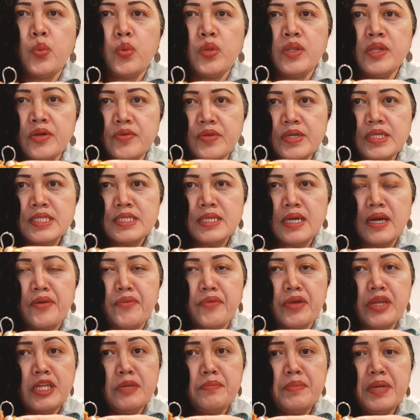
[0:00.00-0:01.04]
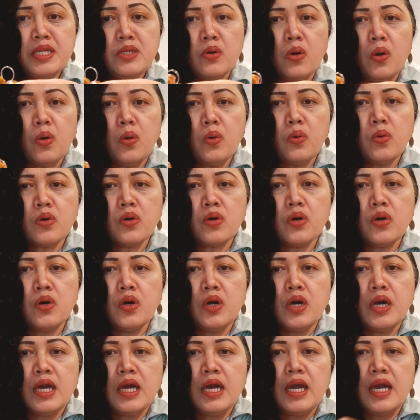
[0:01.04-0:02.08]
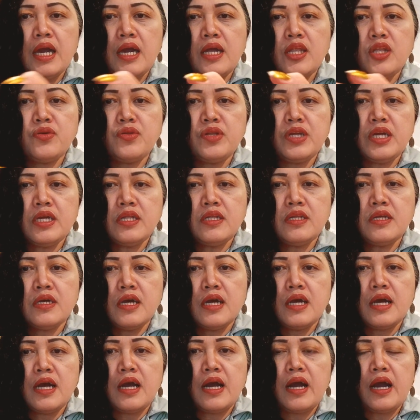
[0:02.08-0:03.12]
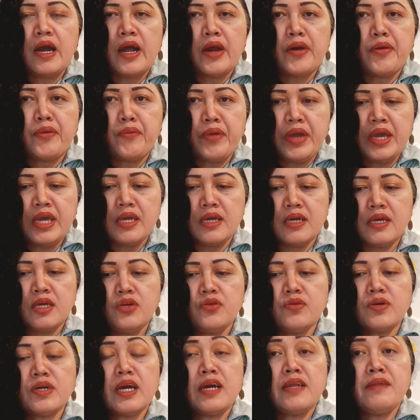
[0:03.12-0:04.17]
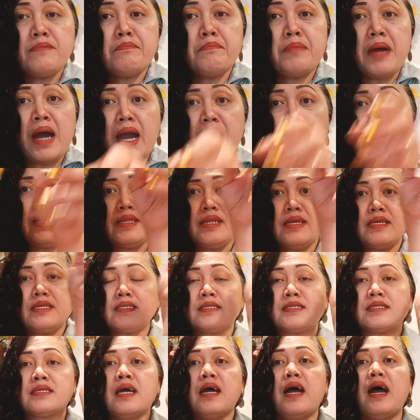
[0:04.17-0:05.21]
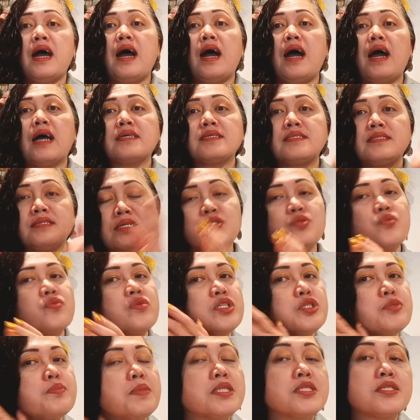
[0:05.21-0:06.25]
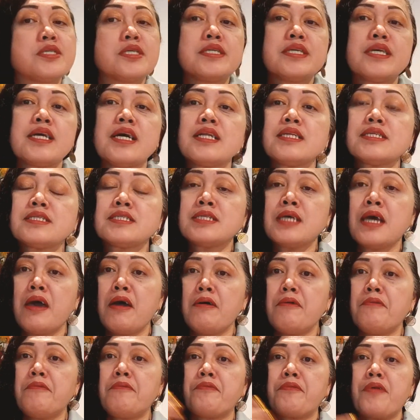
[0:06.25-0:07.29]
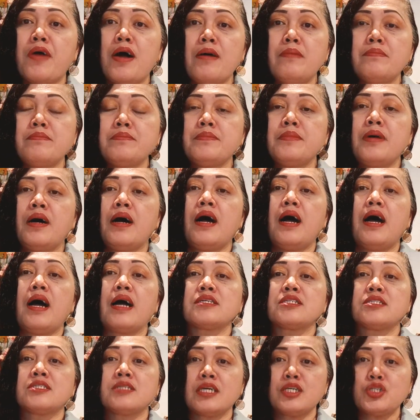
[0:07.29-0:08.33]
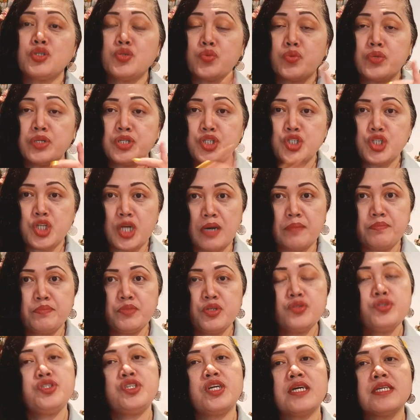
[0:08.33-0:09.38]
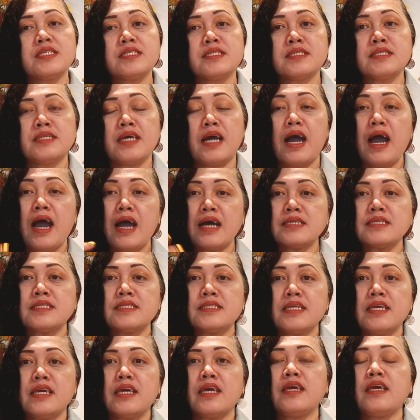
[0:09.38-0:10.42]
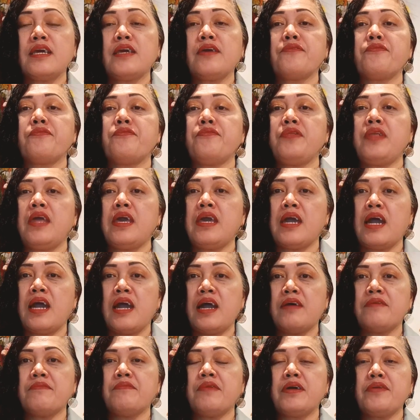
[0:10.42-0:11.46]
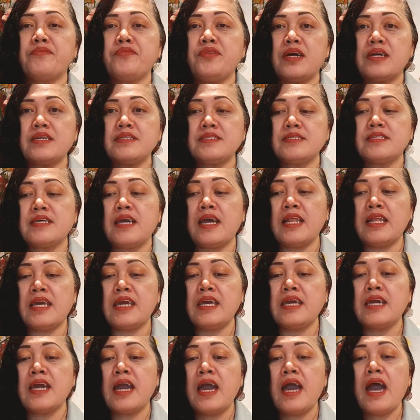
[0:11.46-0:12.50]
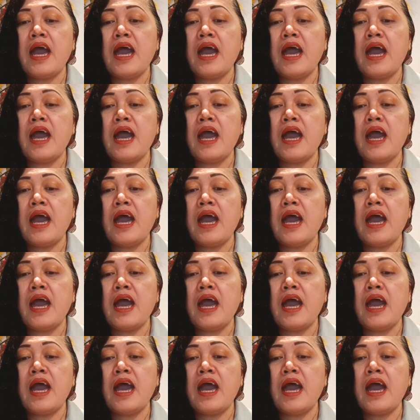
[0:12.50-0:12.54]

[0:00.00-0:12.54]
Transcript: There is a ready-made hook, and you need a ring. You can buy these accessories materials from accessory shop. You just ask if they are selling